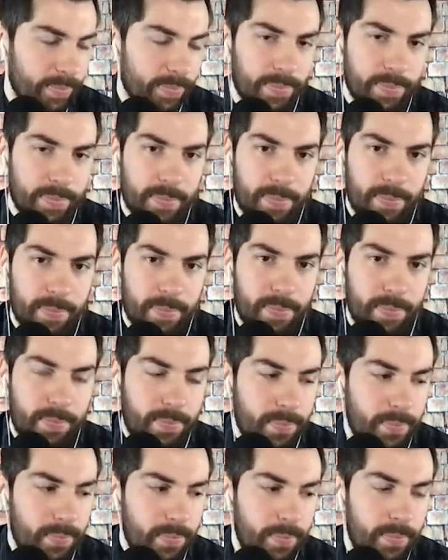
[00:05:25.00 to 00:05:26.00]

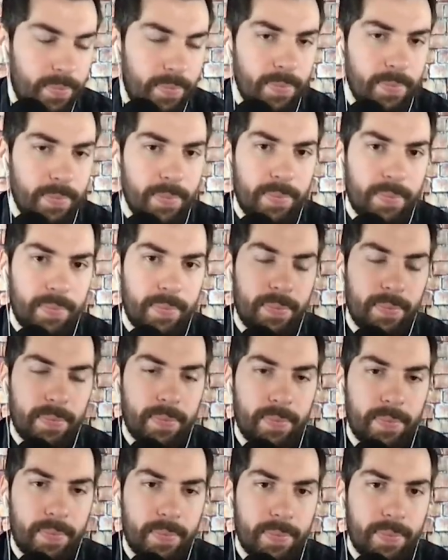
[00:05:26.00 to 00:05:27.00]

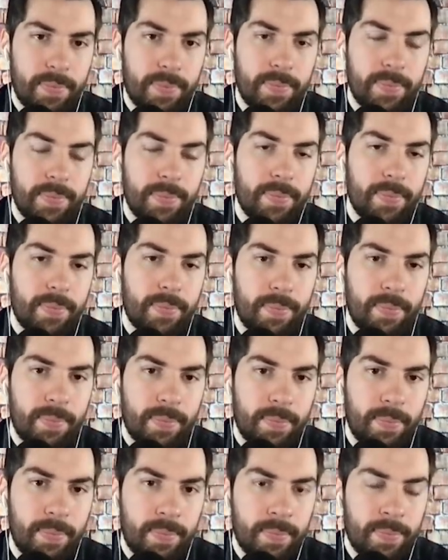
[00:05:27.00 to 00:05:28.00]

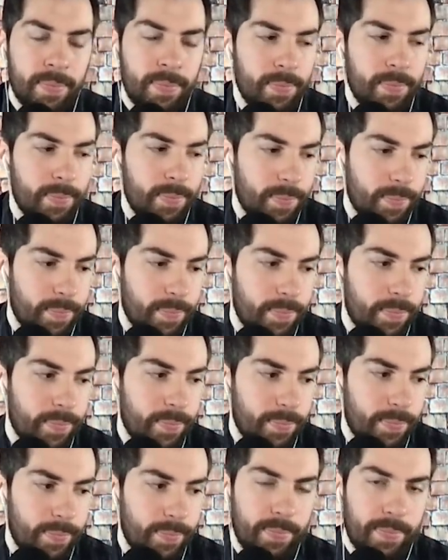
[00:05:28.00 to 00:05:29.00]

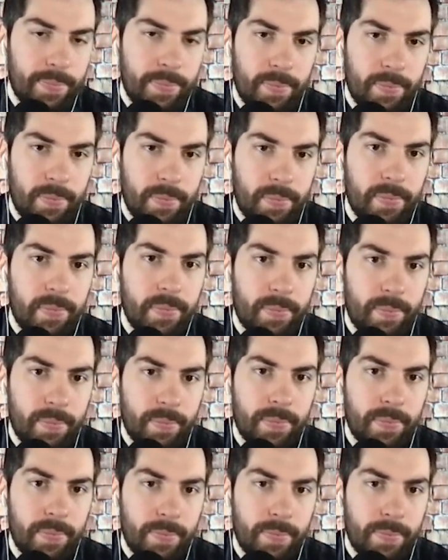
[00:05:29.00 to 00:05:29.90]
(silent)